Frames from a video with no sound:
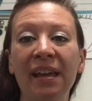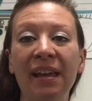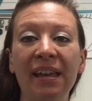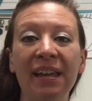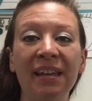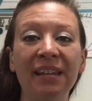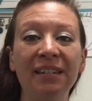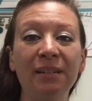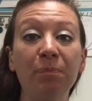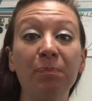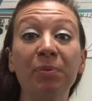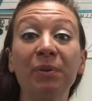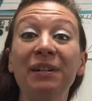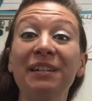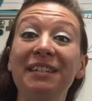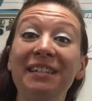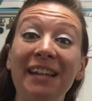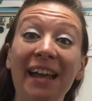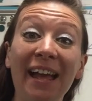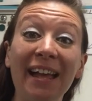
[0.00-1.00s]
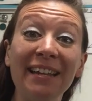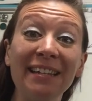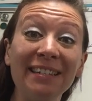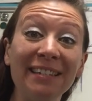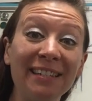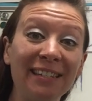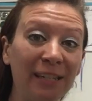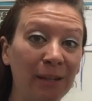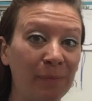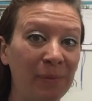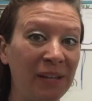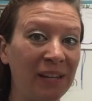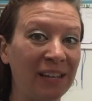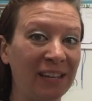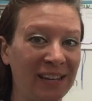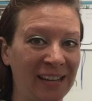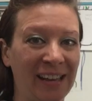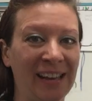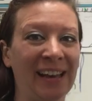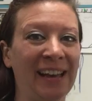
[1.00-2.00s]
It pretends to be
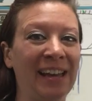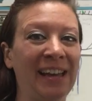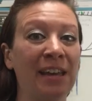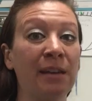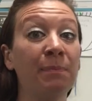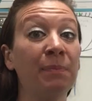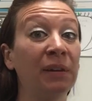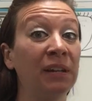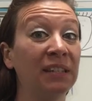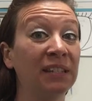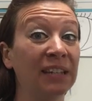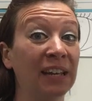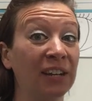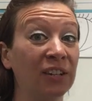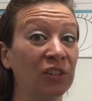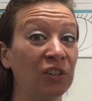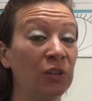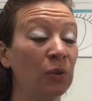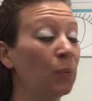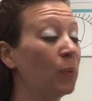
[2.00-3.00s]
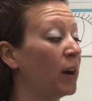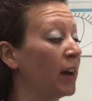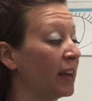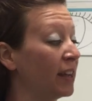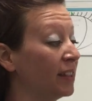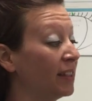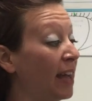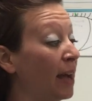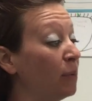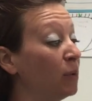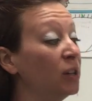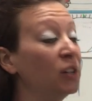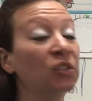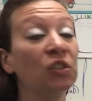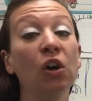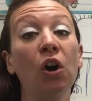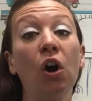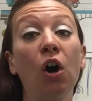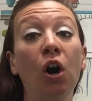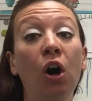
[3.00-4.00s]
an I, but it's actually a Y. And that one is
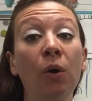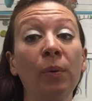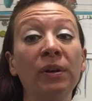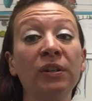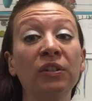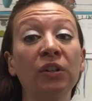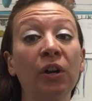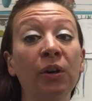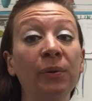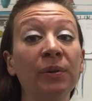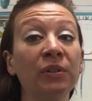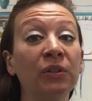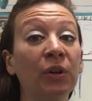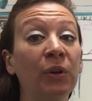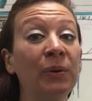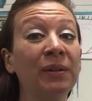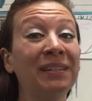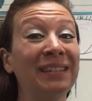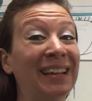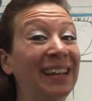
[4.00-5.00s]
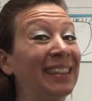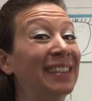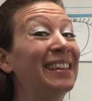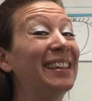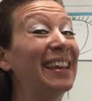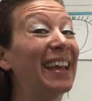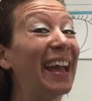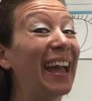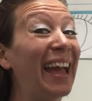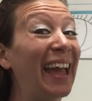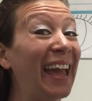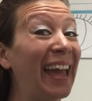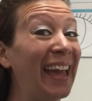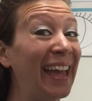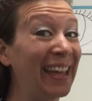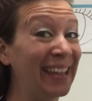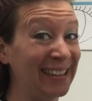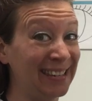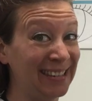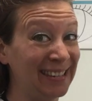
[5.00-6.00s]
always, always, always at the
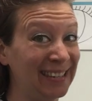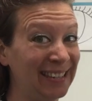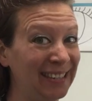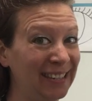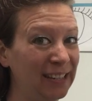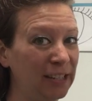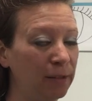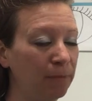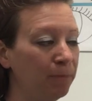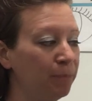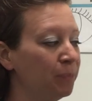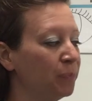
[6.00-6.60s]
end.